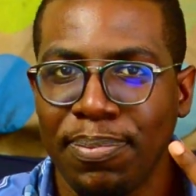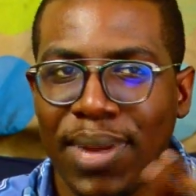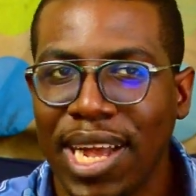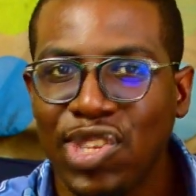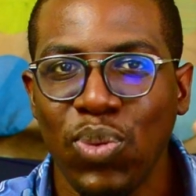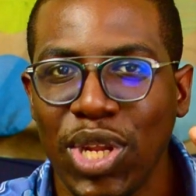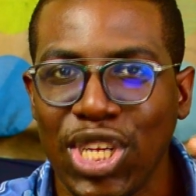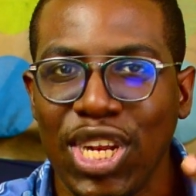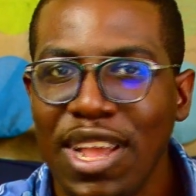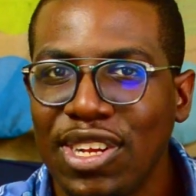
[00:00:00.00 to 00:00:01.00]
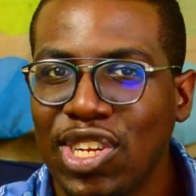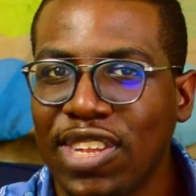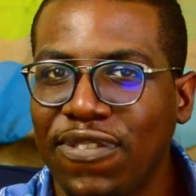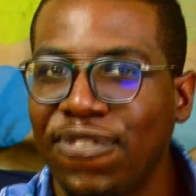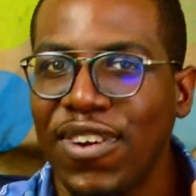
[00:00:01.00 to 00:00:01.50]
switch
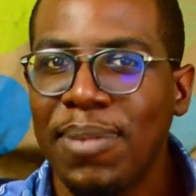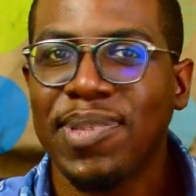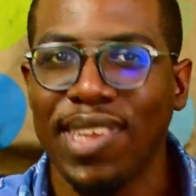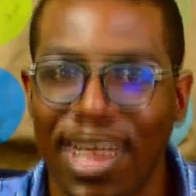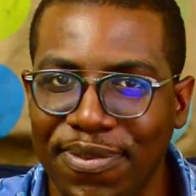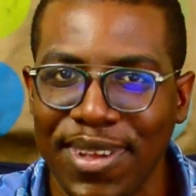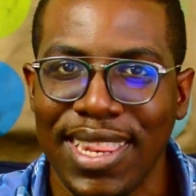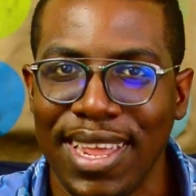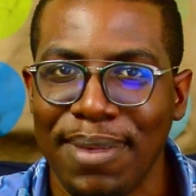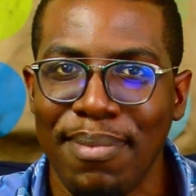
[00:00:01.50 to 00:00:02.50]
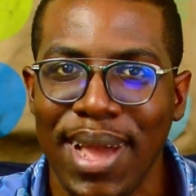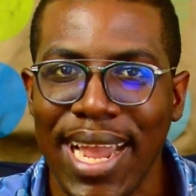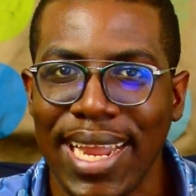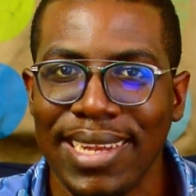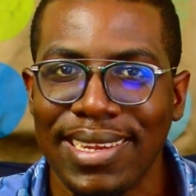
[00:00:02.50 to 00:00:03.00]
just flips off in their
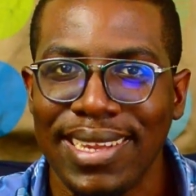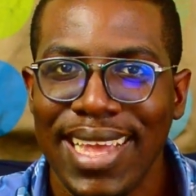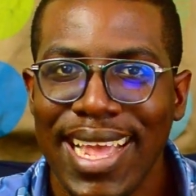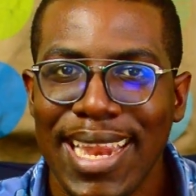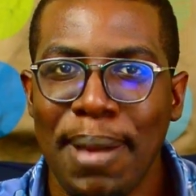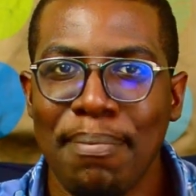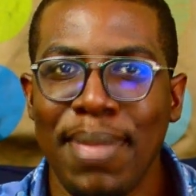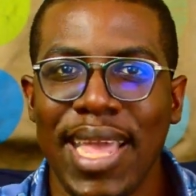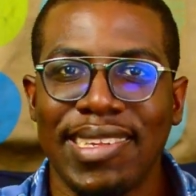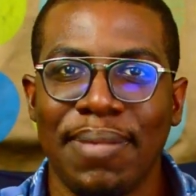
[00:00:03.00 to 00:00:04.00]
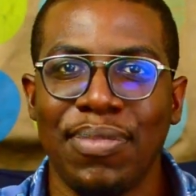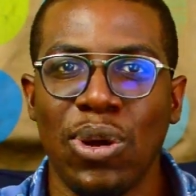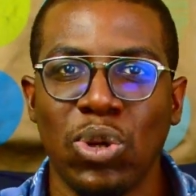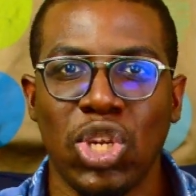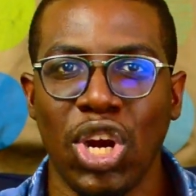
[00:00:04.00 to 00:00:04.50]
mind that makes them
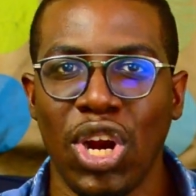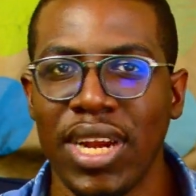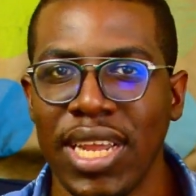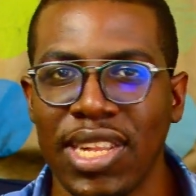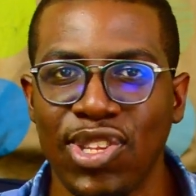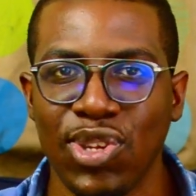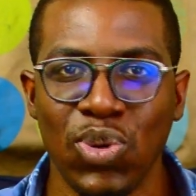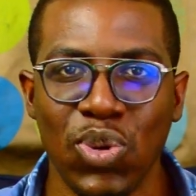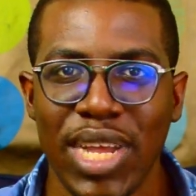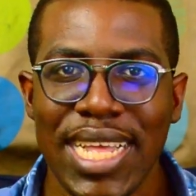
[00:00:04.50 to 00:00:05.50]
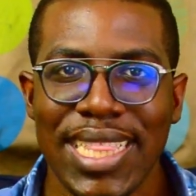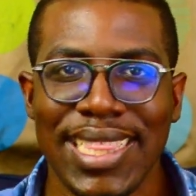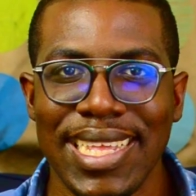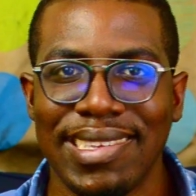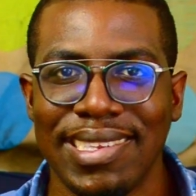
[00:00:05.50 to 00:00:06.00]
now turn into
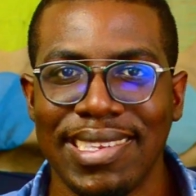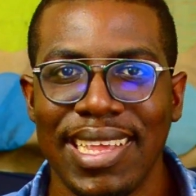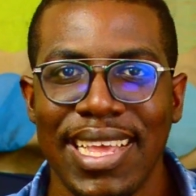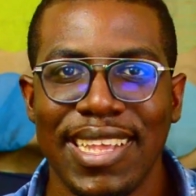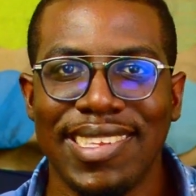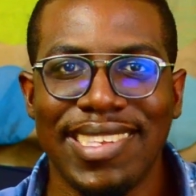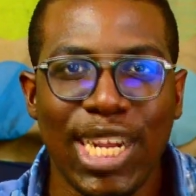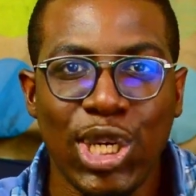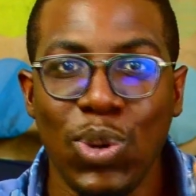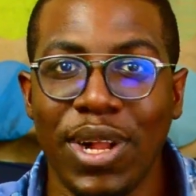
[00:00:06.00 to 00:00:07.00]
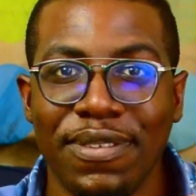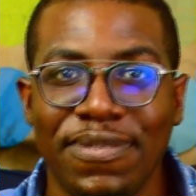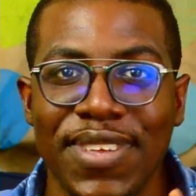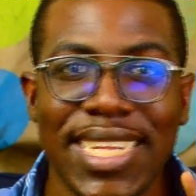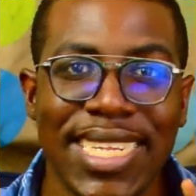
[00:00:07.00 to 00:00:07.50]
this sexual
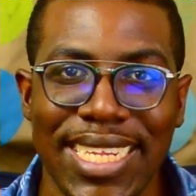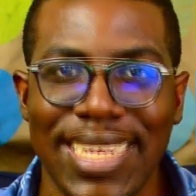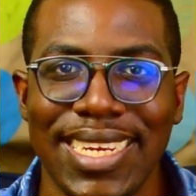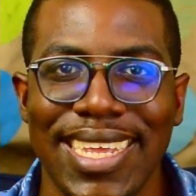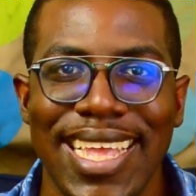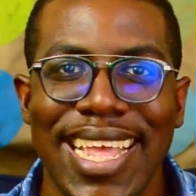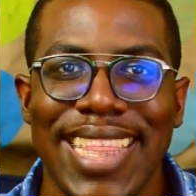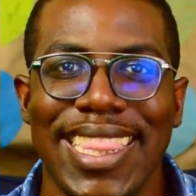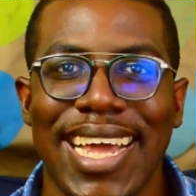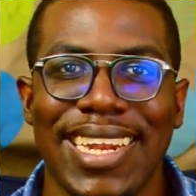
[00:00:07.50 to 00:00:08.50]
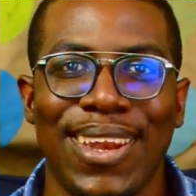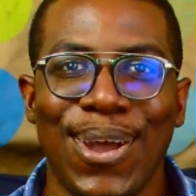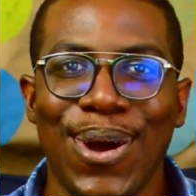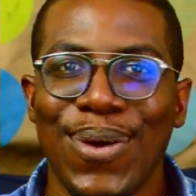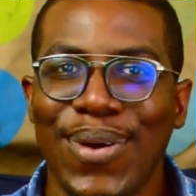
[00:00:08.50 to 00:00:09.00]
vixen that
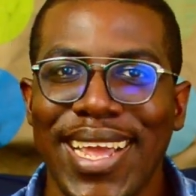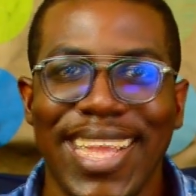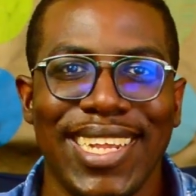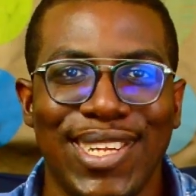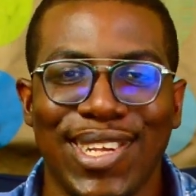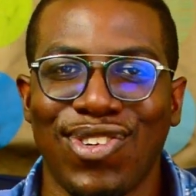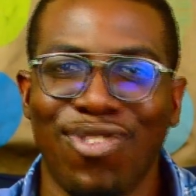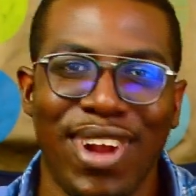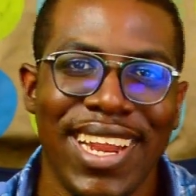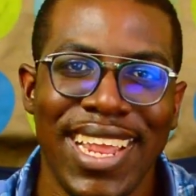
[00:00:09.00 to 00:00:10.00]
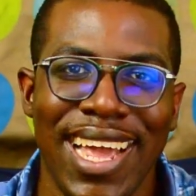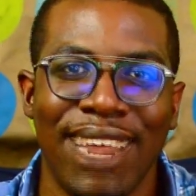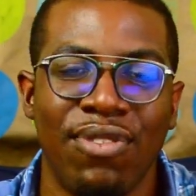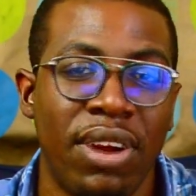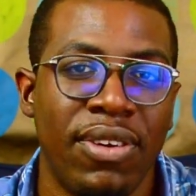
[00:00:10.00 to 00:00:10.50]
now is just ready
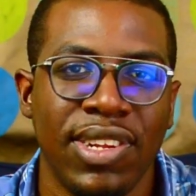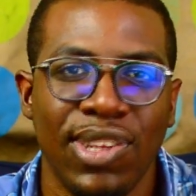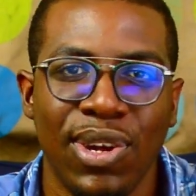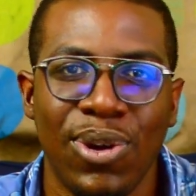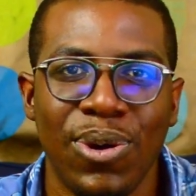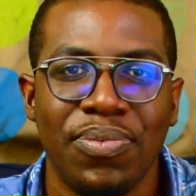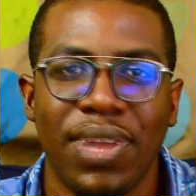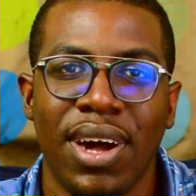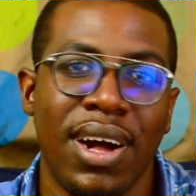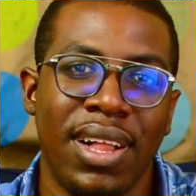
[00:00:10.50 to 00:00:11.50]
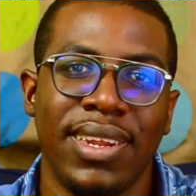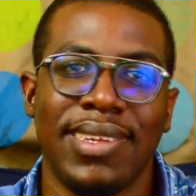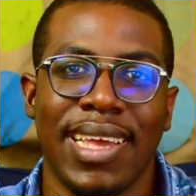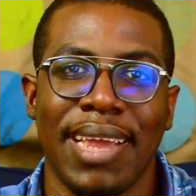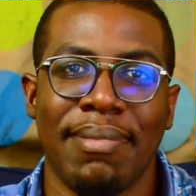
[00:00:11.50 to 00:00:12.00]
and raring to go all the
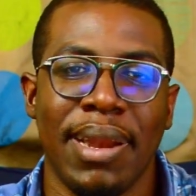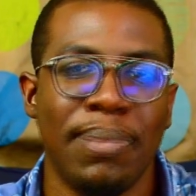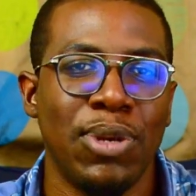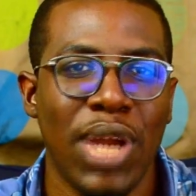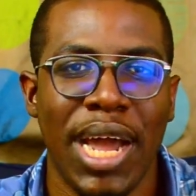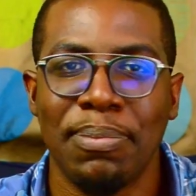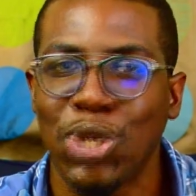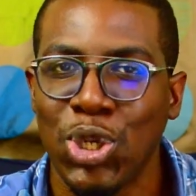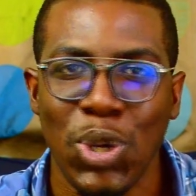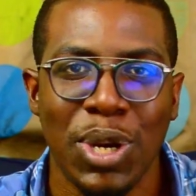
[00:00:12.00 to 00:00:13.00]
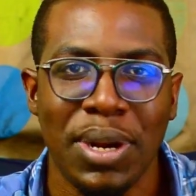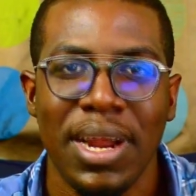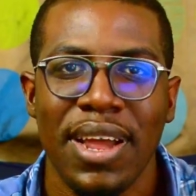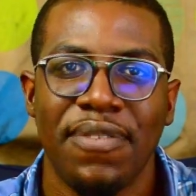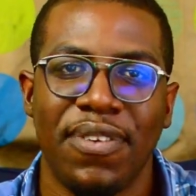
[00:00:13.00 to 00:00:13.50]
time. And I'm sure
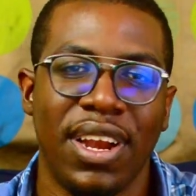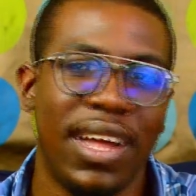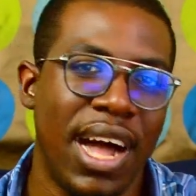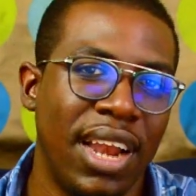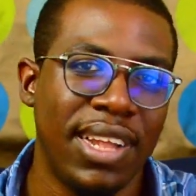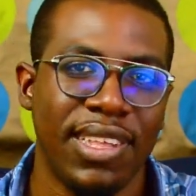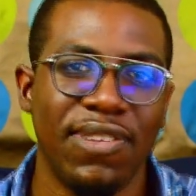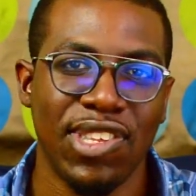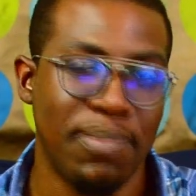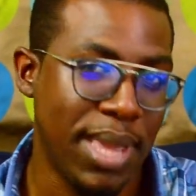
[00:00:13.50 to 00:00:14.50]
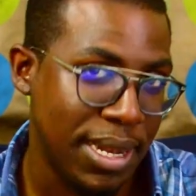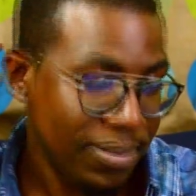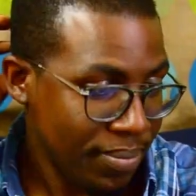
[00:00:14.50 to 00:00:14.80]
for a lot of us men,